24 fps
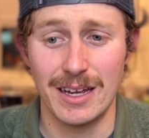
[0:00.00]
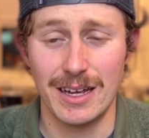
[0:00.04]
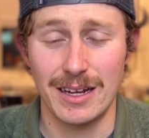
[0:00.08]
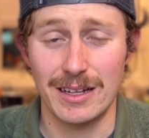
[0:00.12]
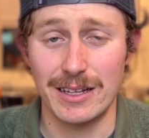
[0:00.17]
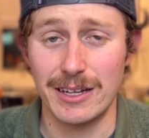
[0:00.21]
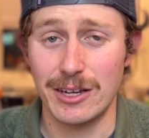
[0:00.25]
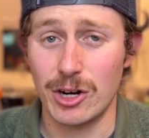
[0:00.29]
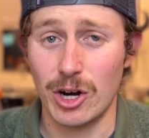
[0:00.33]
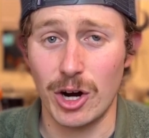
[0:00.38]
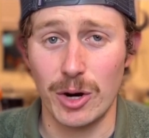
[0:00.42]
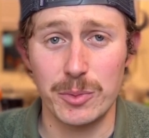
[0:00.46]

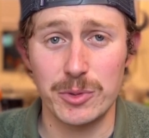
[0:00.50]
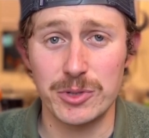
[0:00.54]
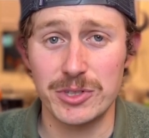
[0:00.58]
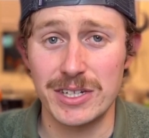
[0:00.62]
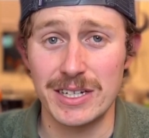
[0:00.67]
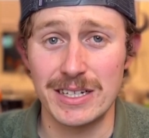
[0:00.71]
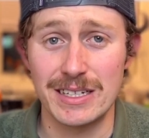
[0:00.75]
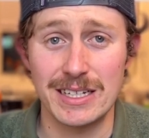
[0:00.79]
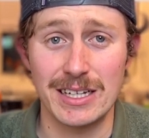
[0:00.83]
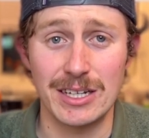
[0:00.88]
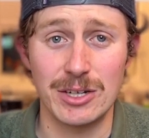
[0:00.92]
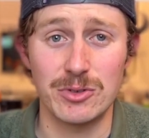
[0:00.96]
Clean Harbors
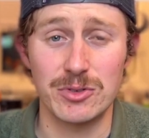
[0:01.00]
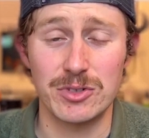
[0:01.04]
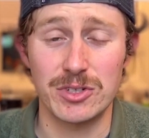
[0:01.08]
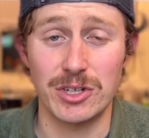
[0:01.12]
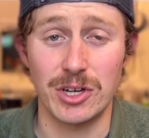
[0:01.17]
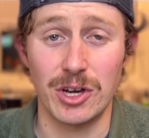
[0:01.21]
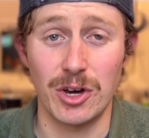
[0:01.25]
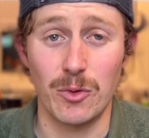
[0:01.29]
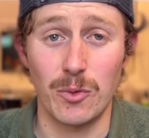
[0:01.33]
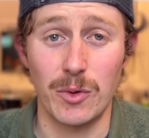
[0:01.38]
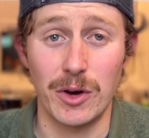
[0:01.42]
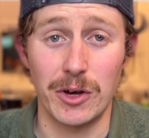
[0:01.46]
continues to
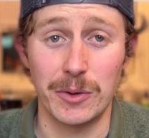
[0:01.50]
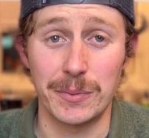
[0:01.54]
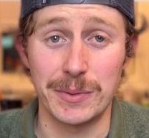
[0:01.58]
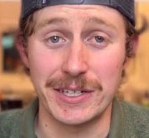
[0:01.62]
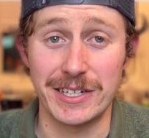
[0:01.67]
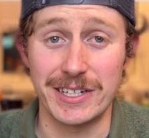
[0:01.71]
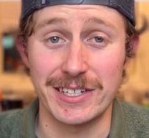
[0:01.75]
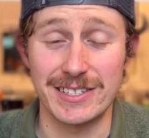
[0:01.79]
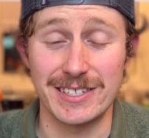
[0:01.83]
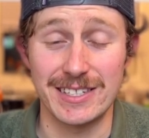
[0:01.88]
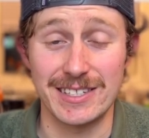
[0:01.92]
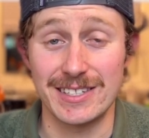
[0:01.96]
go well
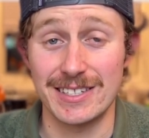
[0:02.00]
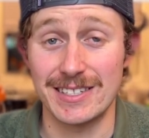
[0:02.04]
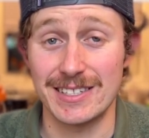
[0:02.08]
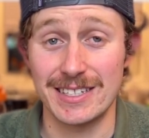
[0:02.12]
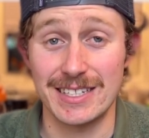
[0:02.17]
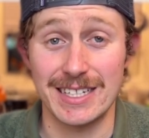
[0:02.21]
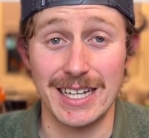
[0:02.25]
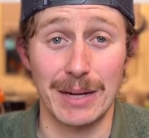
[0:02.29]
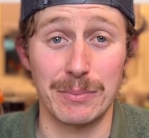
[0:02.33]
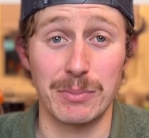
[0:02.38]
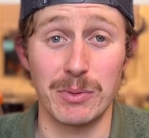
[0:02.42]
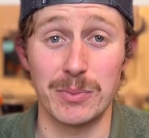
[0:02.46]
because this is a
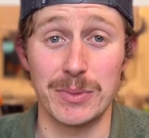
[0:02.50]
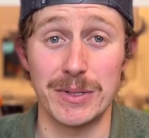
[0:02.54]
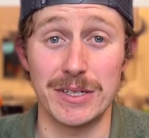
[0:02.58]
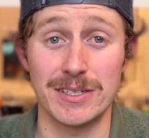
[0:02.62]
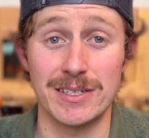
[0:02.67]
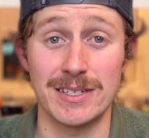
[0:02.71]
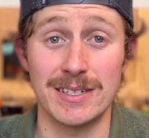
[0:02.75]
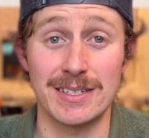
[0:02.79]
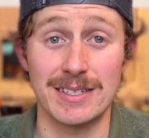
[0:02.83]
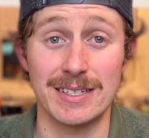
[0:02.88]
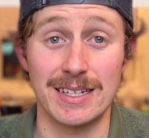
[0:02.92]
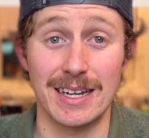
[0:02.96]
type of
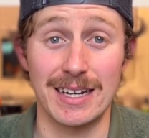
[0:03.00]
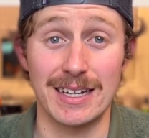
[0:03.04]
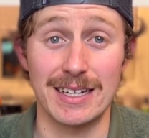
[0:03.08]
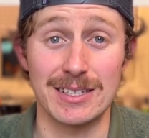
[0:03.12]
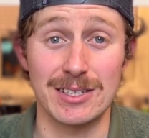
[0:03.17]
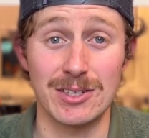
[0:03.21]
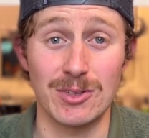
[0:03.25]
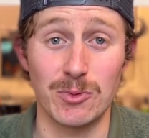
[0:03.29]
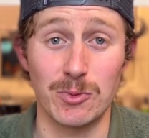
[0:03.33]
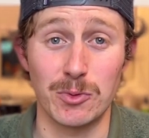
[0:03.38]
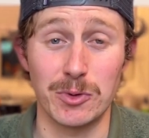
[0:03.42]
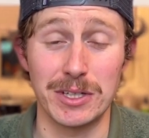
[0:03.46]
business that
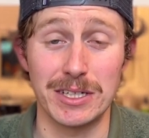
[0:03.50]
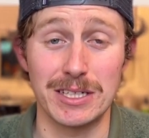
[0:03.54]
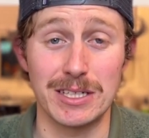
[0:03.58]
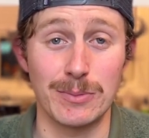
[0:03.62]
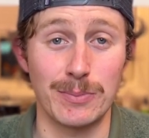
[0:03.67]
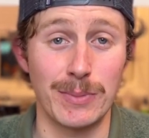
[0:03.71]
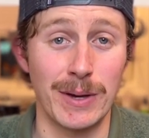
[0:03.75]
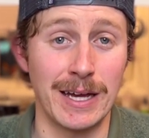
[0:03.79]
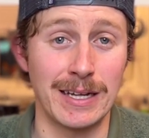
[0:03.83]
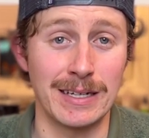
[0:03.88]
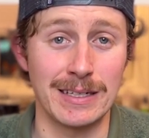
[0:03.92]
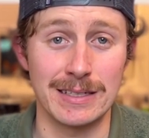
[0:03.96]
isn't really
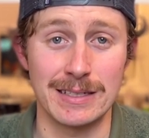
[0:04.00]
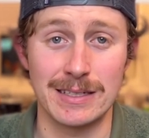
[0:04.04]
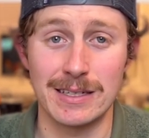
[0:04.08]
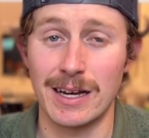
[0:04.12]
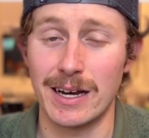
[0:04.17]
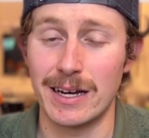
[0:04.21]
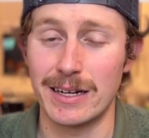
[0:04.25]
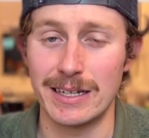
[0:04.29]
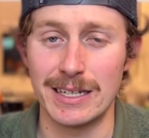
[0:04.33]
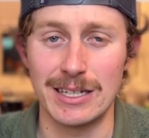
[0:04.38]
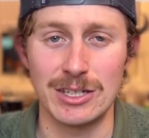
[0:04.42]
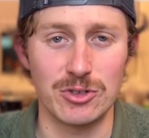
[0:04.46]
dependent
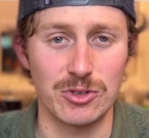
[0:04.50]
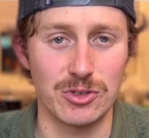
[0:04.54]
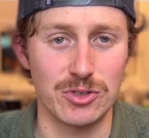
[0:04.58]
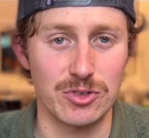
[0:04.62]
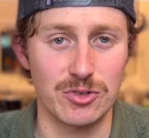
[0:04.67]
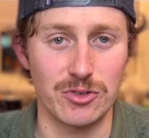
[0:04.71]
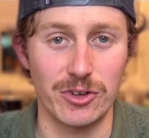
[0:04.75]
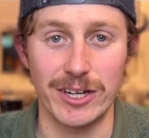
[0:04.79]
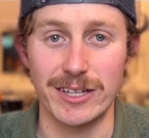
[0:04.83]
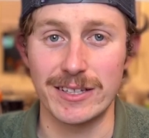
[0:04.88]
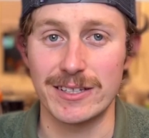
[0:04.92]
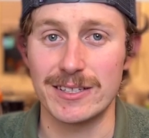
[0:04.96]
on
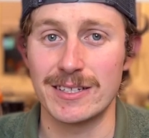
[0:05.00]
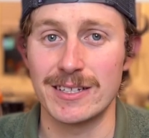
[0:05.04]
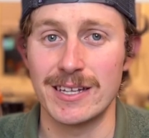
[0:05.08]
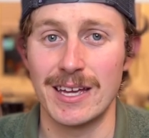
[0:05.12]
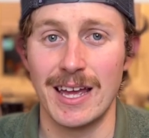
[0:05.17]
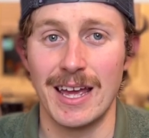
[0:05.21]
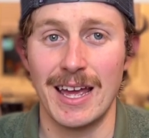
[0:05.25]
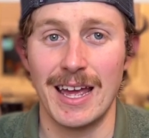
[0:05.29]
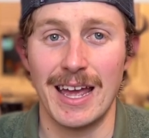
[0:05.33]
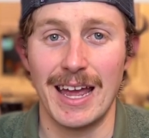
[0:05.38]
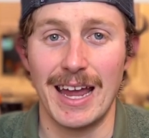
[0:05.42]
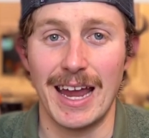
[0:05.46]
interest rates.
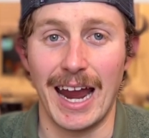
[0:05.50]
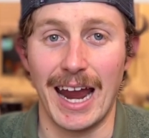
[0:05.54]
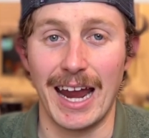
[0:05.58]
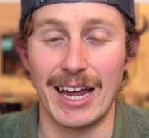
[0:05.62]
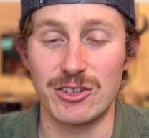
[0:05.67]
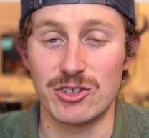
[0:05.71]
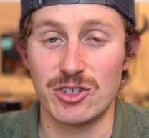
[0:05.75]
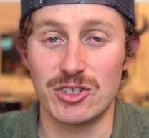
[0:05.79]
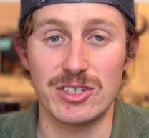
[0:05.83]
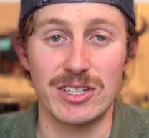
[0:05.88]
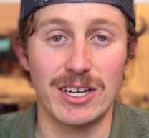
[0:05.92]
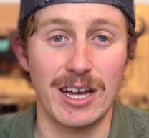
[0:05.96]

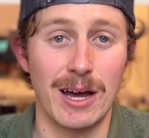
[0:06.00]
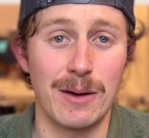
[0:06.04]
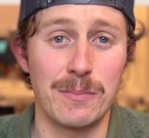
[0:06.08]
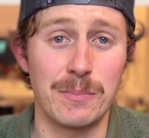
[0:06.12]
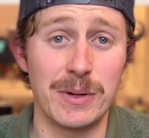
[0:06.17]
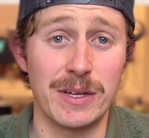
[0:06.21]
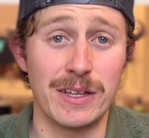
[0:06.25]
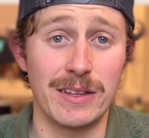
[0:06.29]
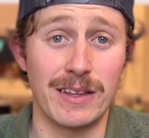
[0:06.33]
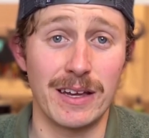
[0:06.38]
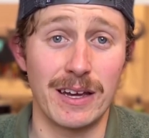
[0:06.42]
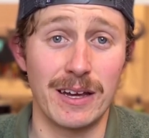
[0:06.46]
It's just a
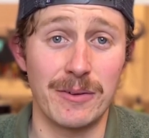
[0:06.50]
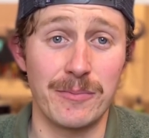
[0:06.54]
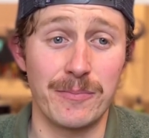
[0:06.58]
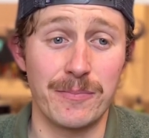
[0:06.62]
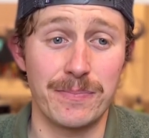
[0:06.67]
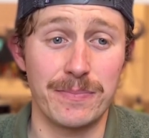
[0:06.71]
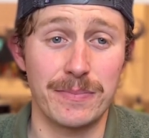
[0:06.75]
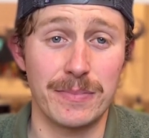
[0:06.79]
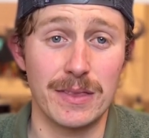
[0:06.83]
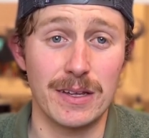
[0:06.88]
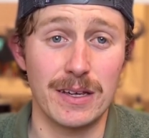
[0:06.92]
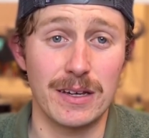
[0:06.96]
company that
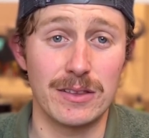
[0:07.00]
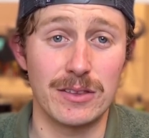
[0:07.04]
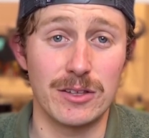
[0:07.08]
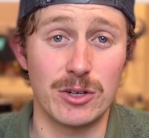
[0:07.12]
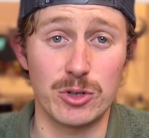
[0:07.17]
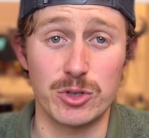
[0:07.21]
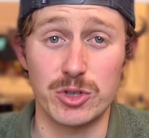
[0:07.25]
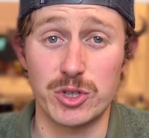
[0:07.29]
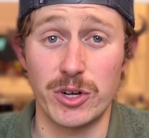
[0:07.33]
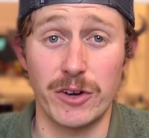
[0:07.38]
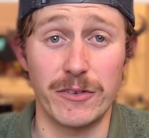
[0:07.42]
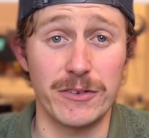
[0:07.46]
their
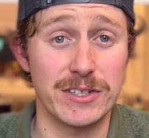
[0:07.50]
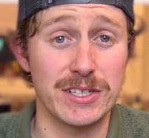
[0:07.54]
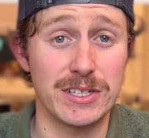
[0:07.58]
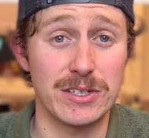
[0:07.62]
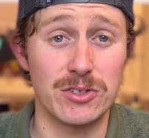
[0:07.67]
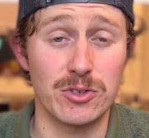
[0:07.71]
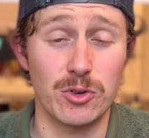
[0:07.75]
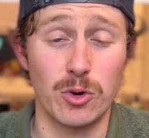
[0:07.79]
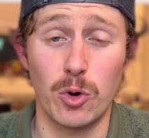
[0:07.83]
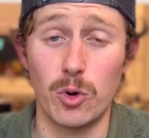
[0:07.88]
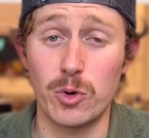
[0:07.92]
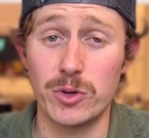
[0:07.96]

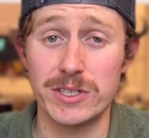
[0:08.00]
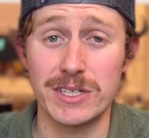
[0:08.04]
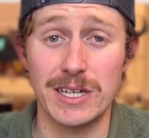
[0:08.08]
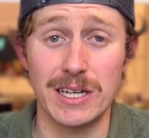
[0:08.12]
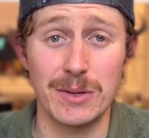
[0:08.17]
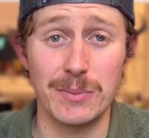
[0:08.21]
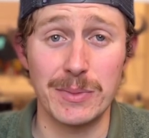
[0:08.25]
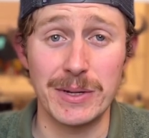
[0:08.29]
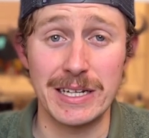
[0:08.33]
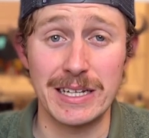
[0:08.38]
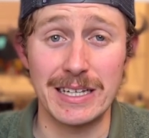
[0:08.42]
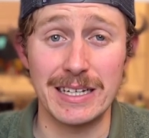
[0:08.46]
services are always
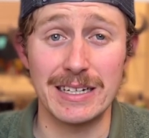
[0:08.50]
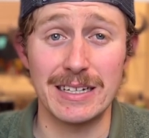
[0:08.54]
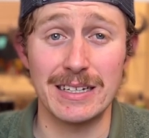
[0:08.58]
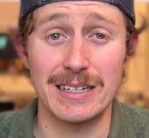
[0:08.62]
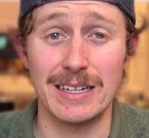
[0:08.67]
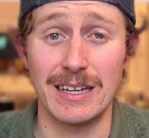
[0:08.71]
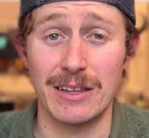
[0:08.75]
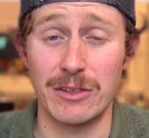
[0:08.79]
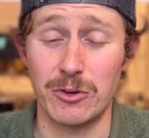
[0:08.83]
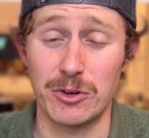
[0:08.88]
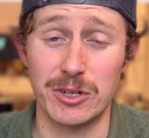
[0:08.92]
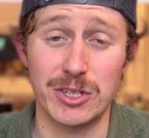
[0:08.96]
going to be needed
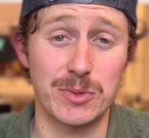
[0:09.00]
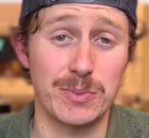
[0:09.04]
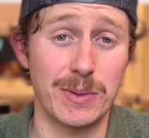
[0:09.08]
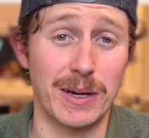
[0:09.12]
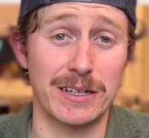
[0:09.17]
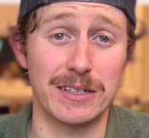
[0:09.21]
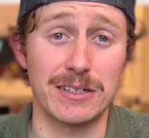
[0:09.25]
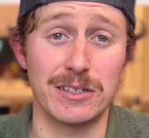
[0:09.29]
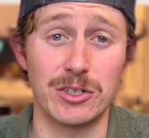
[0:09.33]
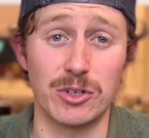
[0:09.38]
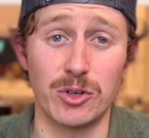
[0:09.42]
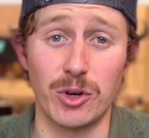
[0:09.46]
and they're
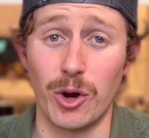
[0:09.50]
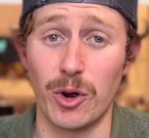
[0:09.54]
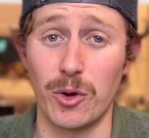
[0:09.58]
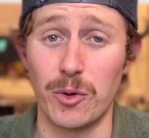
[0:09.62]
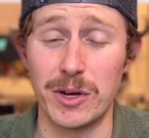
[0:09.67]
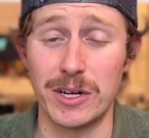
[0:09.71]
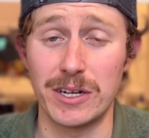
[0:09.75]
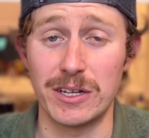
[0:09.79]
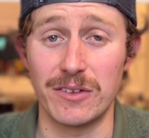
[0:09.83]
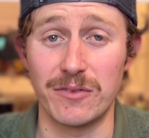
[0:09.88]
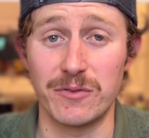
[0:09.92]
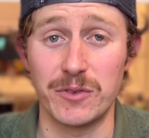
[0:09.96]
expected to grow
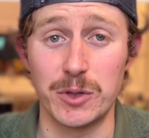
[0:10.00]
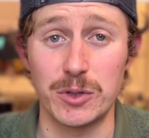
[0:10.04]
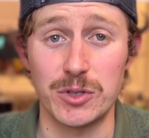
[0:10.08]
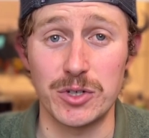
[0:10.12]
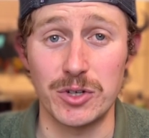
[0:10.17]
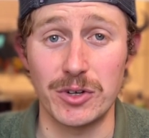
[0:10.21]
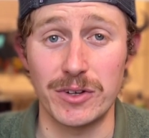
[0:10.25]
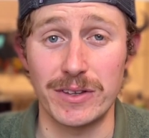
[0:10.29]
into the future.